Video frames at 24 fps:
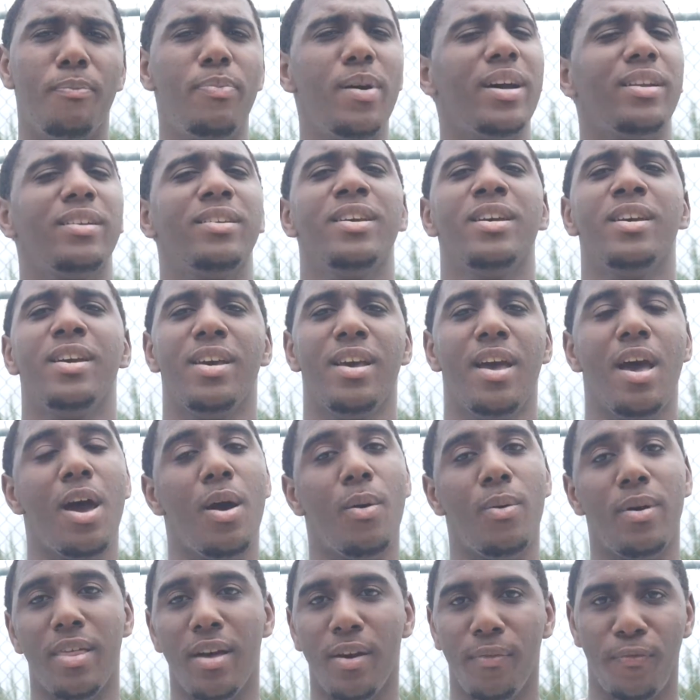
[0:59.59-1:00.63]
But
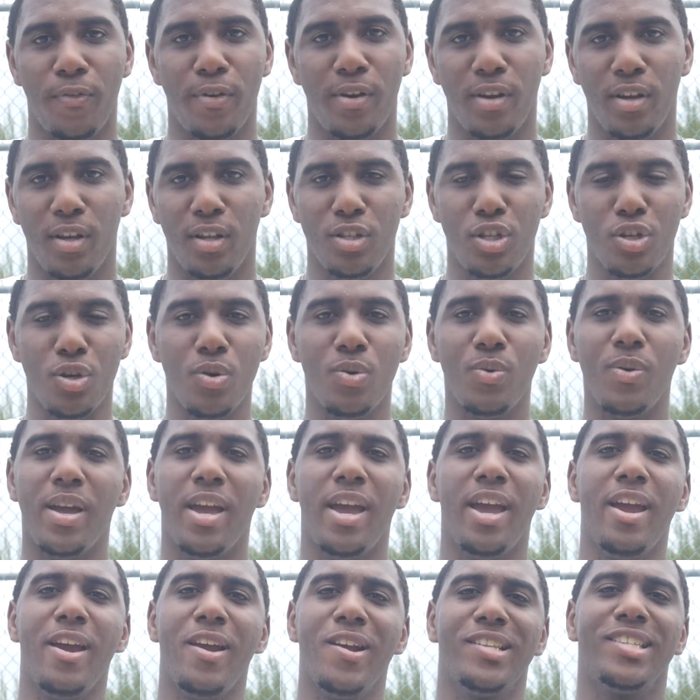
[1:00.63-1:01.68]
without further ado,
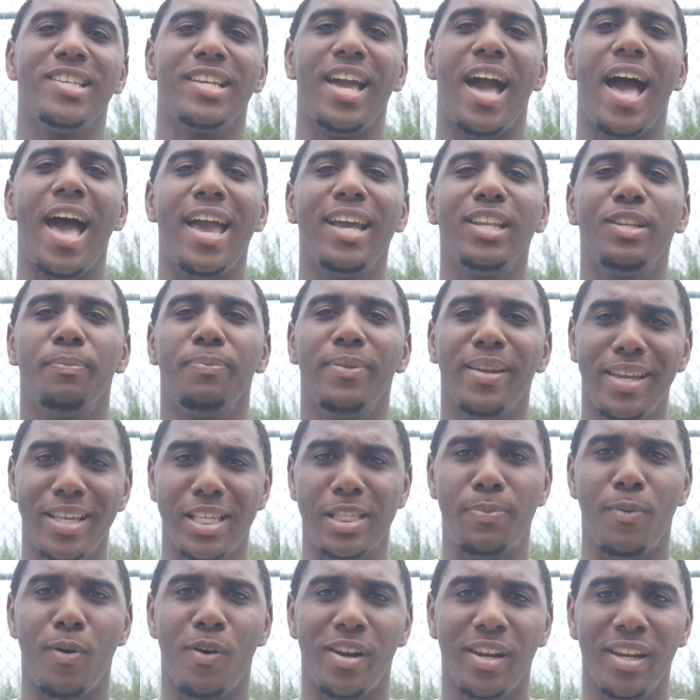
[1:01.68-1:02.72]
here's a guide to plane
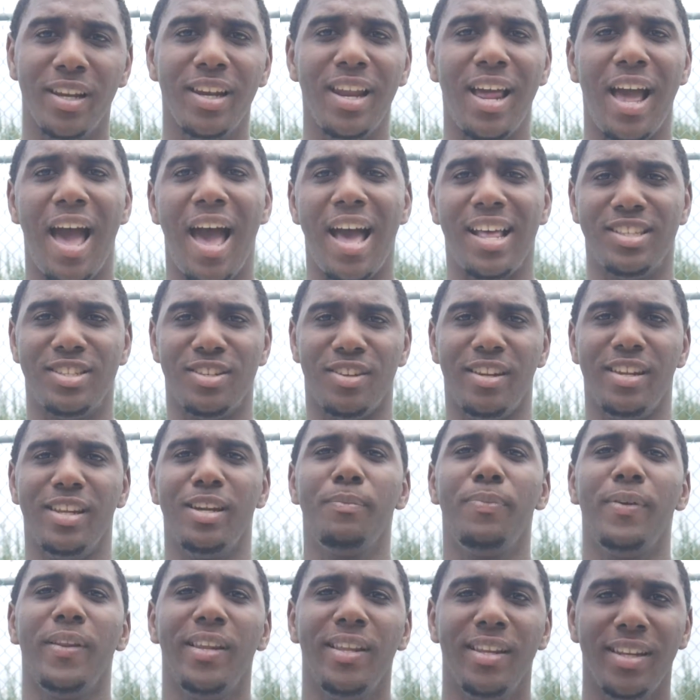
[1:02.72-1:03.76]
spotting at the Lynden
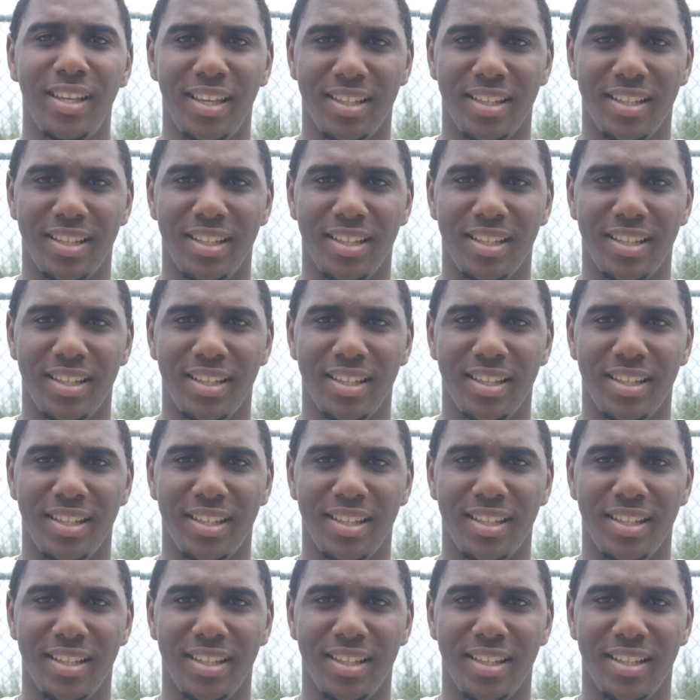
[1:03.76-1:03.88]
Pindling